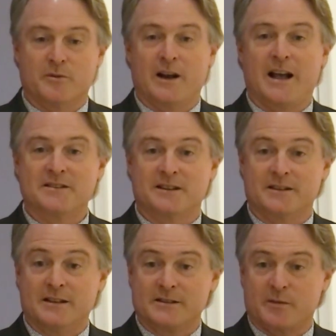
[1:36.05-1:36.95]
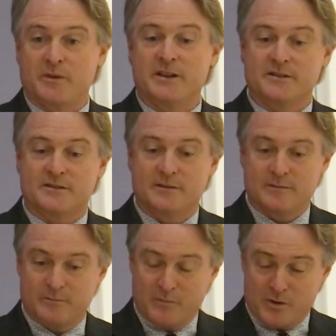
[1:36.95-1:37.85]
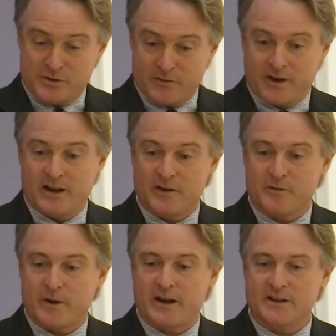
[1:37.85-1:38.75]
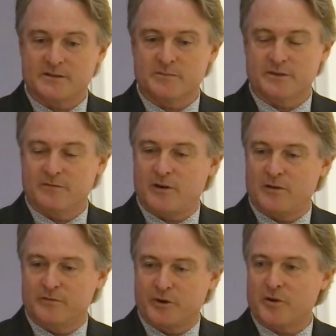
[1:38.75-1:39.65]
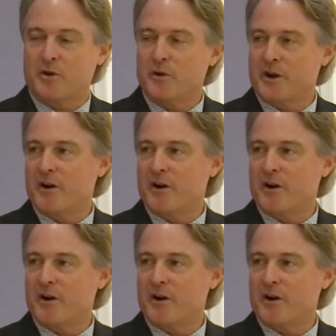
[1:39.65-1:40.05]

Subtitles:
realize that some of these gene regulatory mechanisms involve non-coding